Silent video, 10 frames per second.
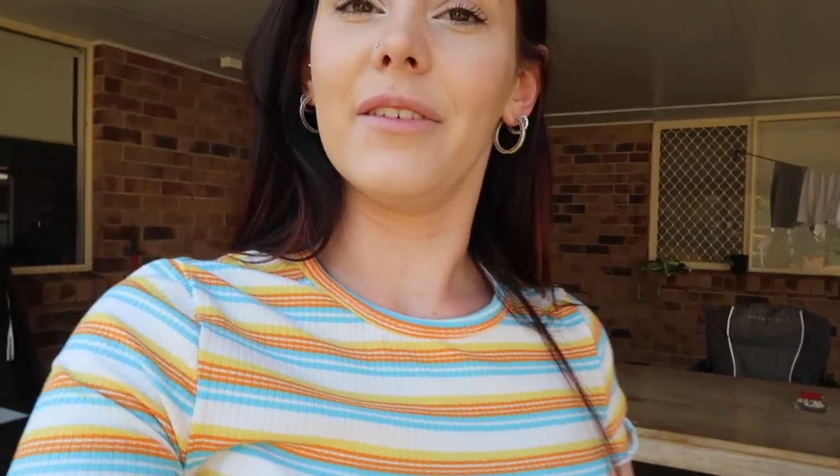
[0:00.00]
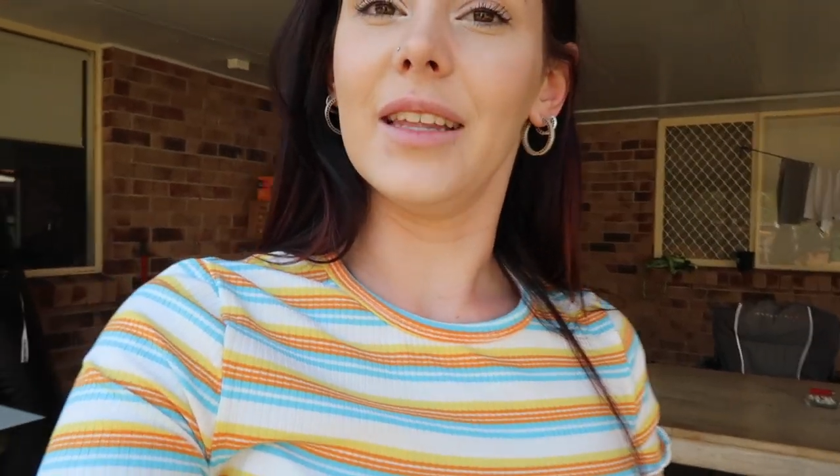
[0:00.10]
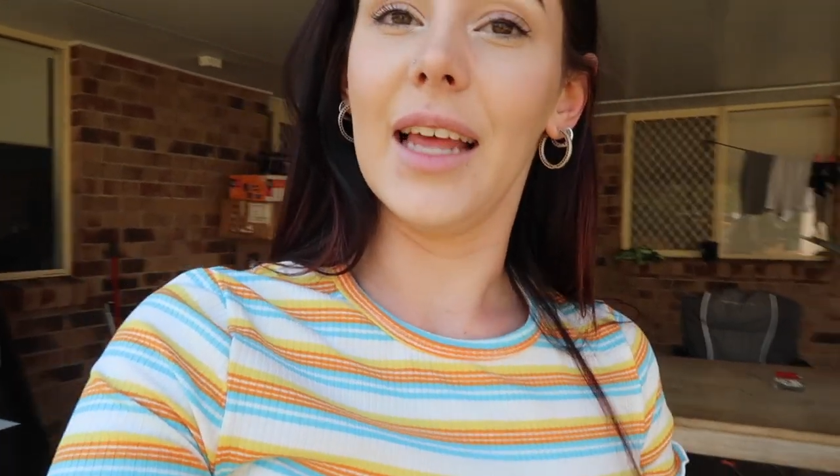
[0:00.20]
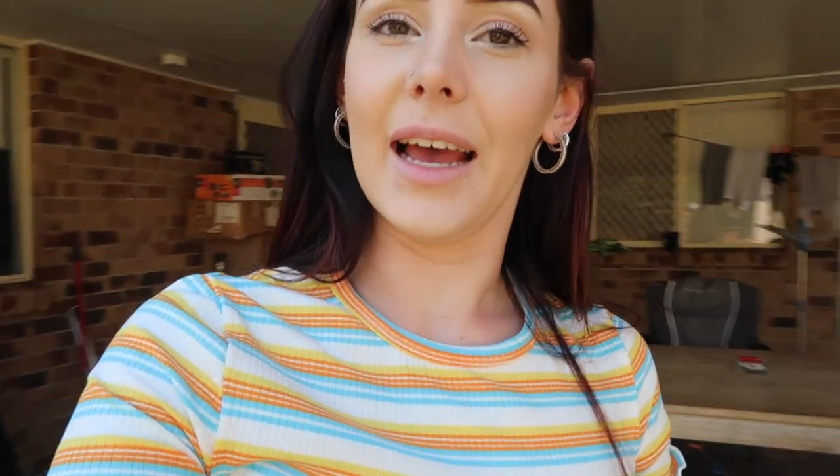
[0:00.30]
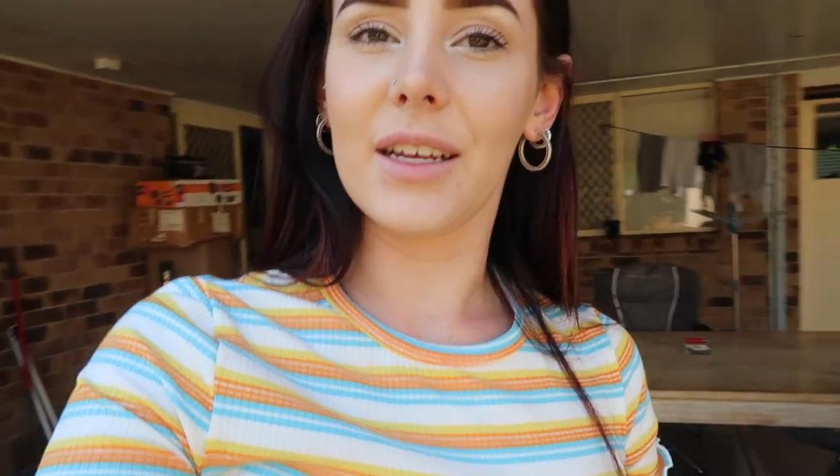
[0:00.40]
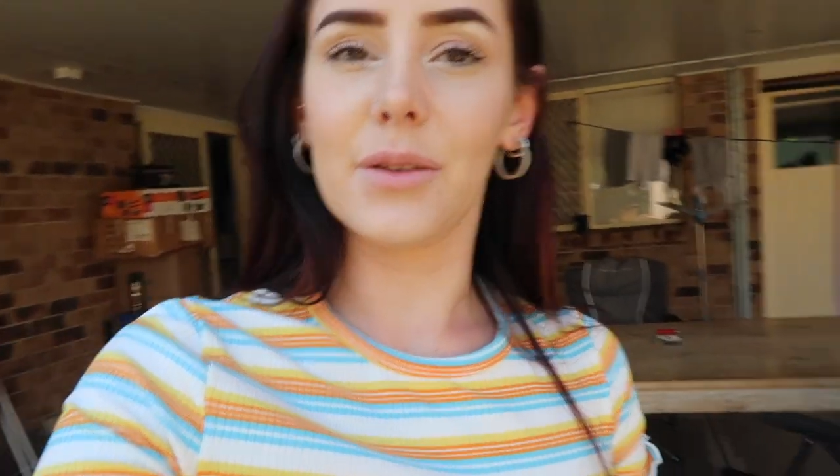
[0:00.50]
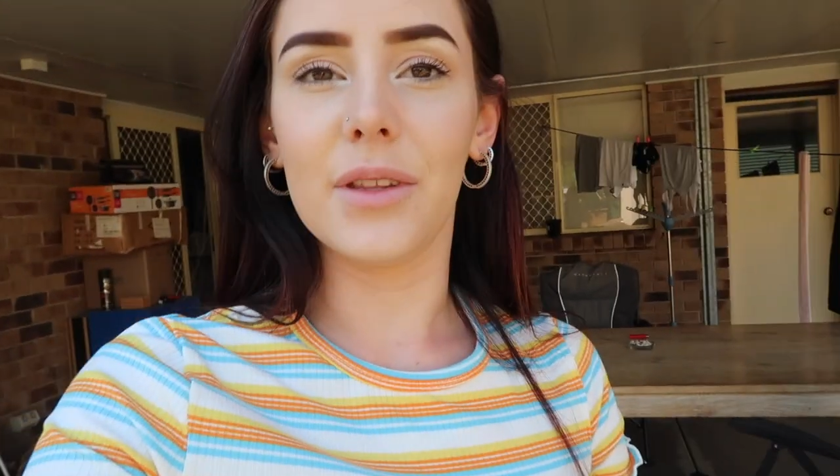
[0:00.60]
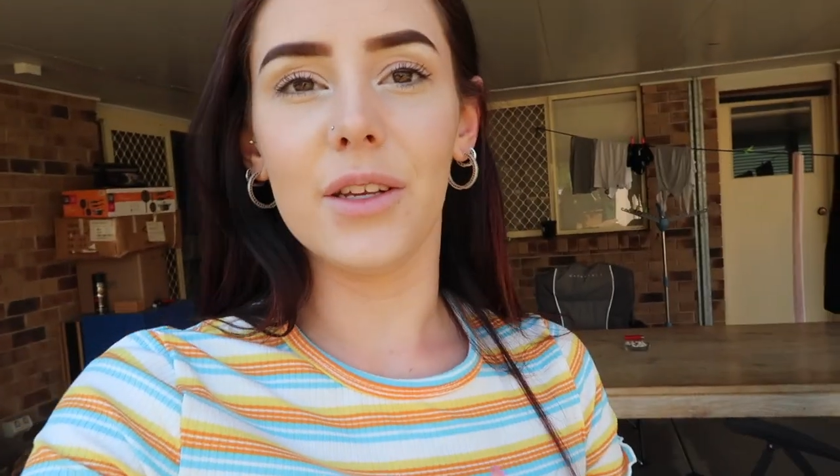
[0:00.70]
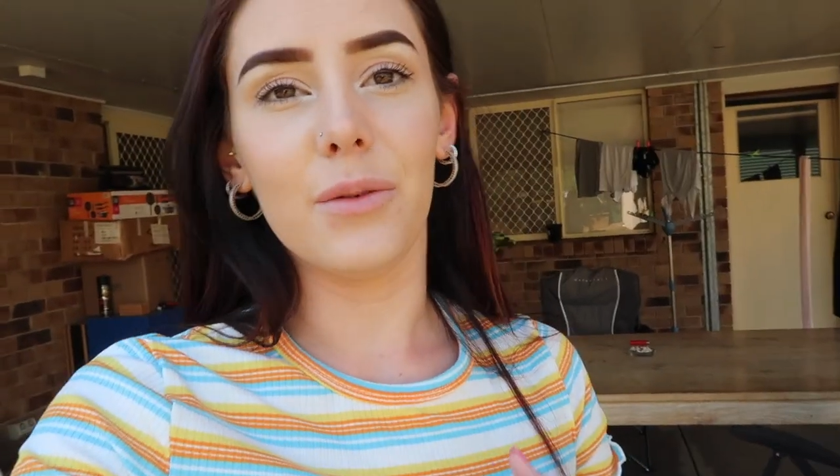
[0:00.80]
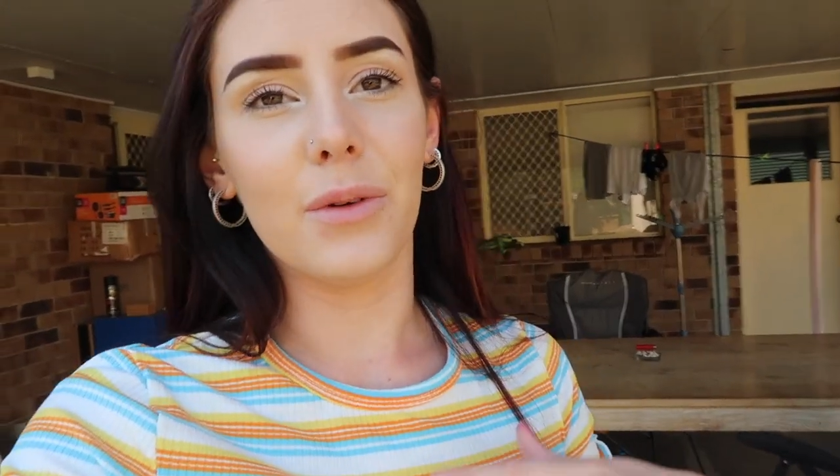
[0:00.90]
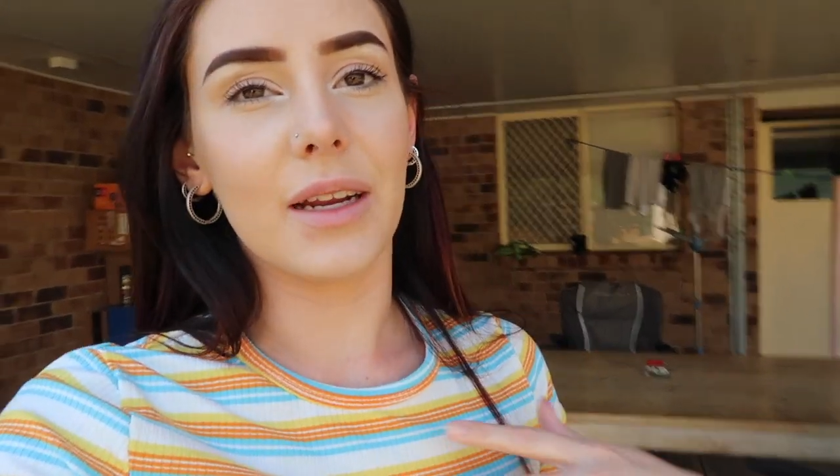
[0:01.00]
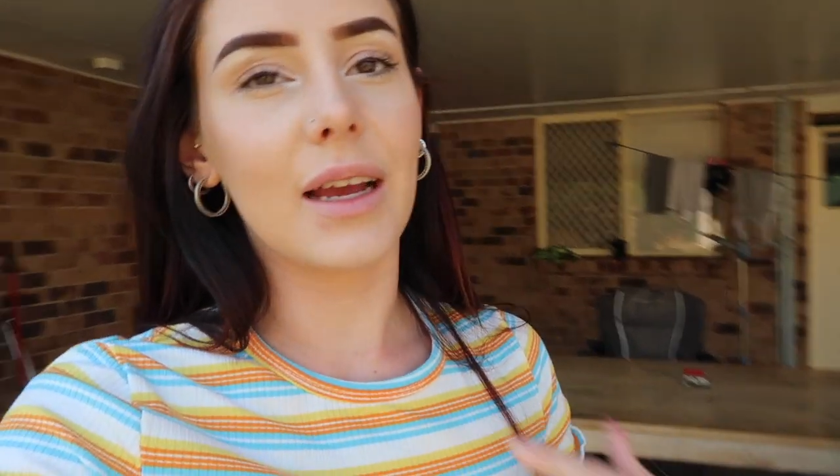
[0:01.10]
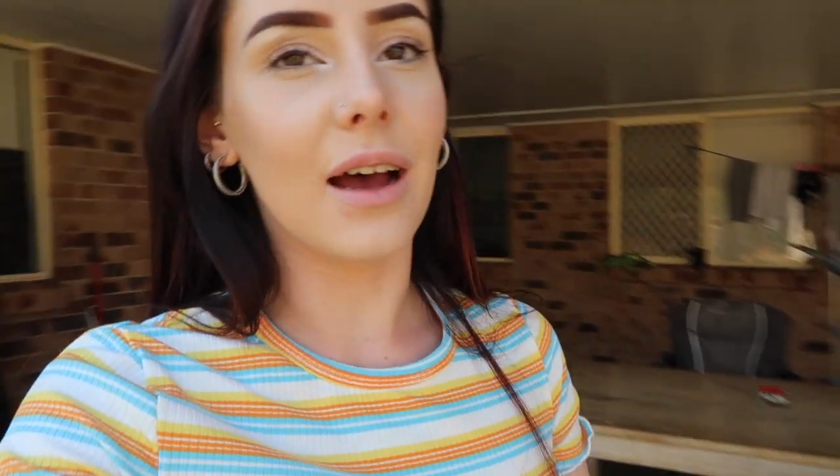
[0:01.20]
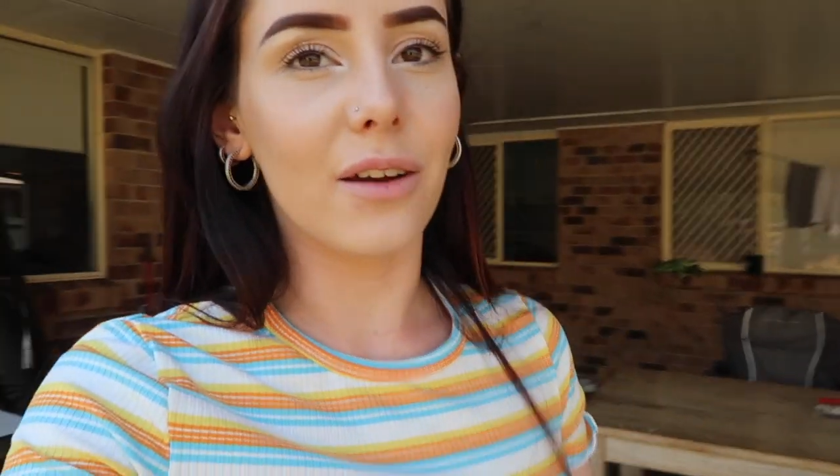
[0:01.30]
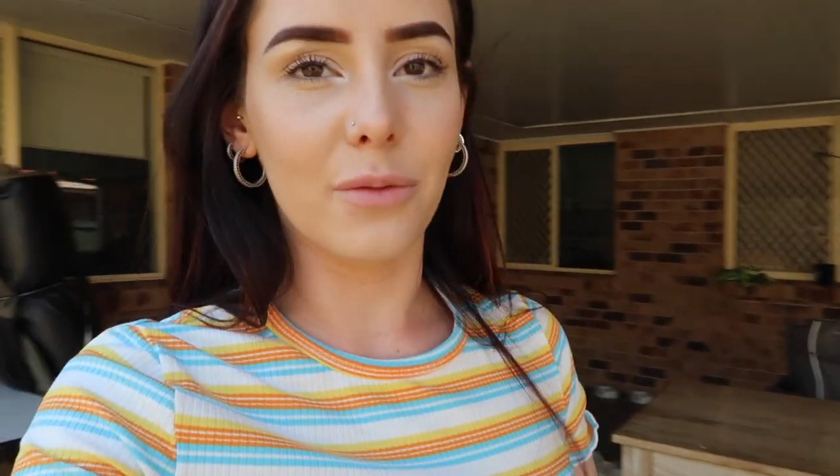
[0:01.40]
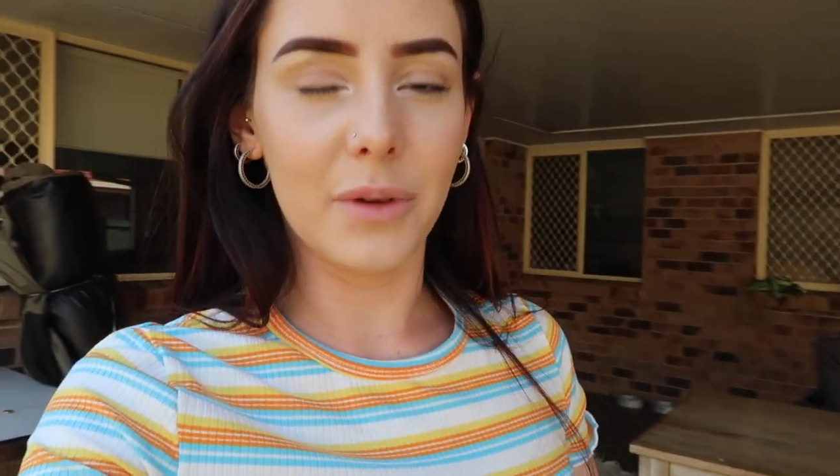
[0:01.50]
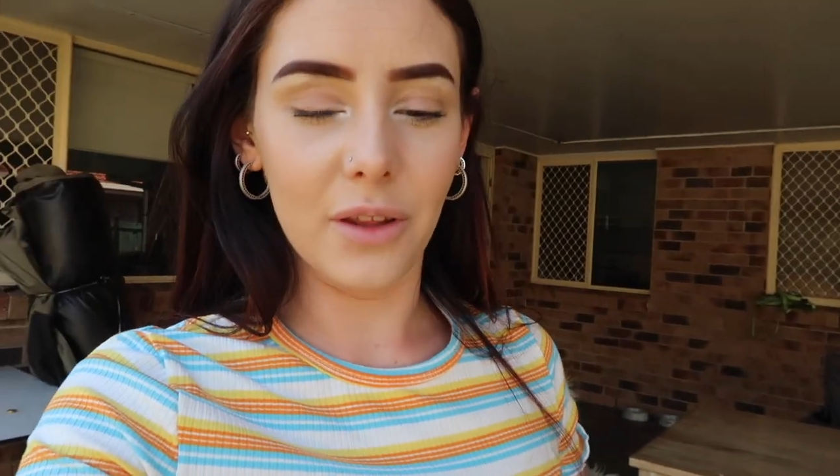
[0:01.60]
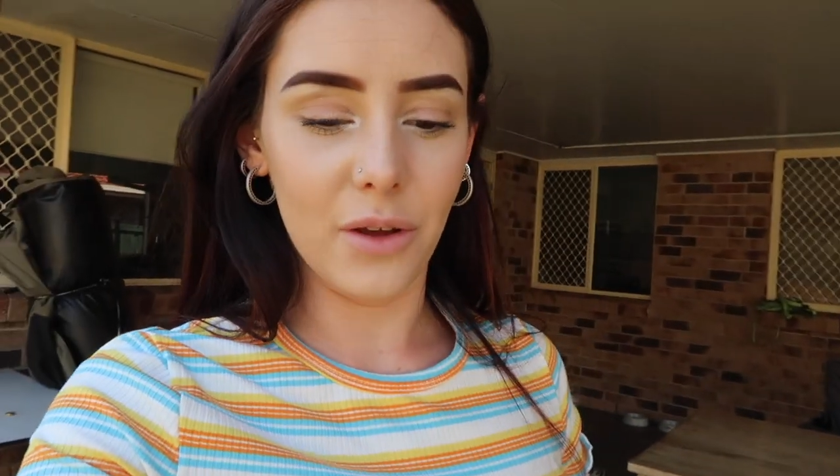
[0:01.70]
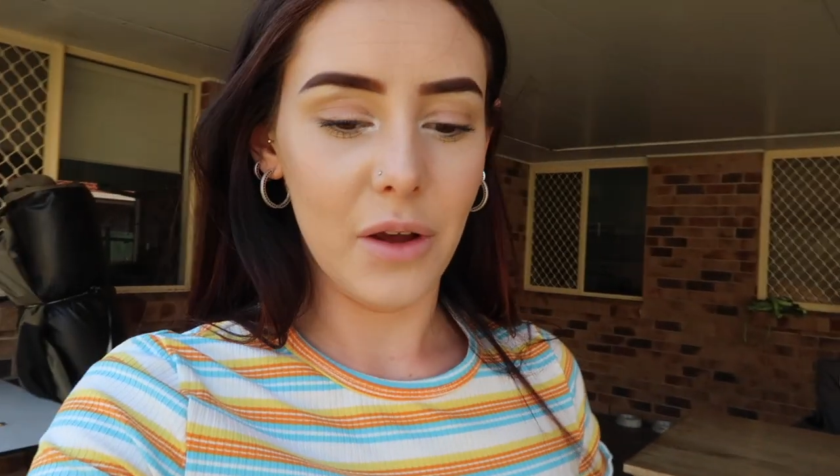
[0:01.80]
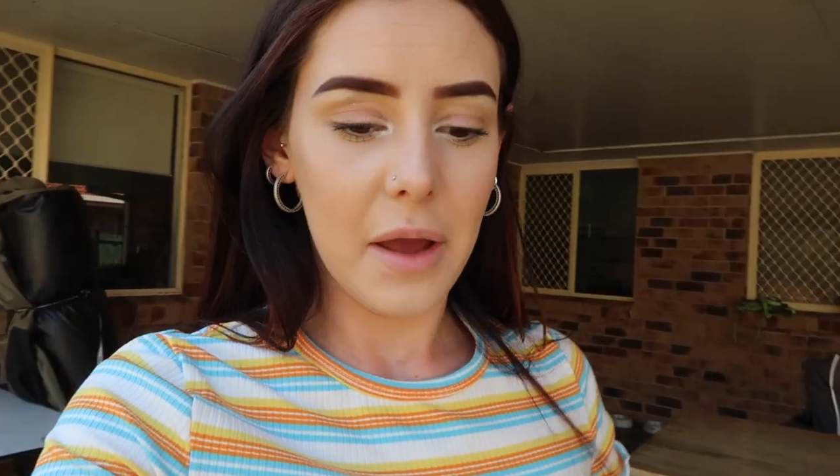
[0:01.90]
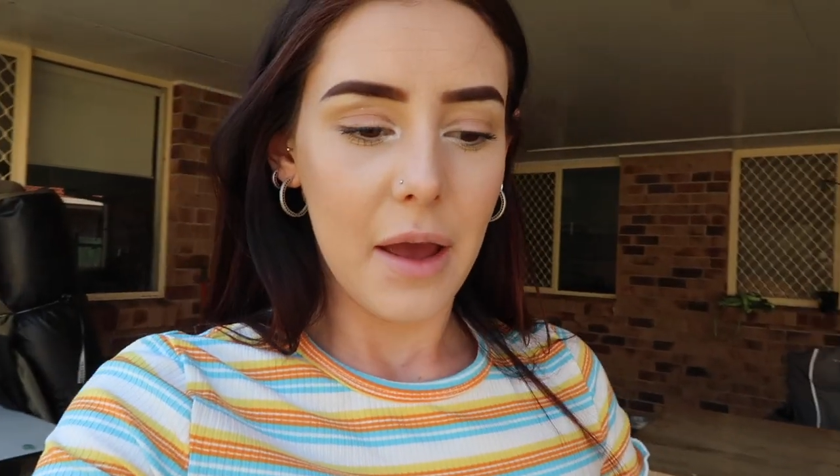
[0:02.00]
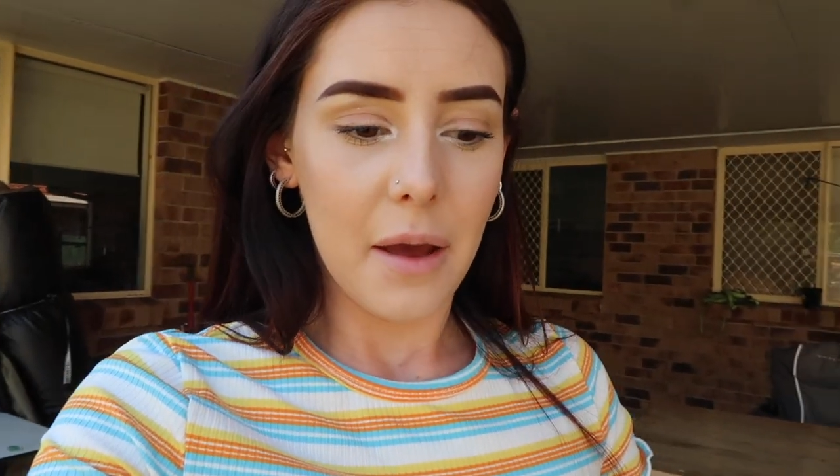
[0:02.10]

relax with you and cuddle with you,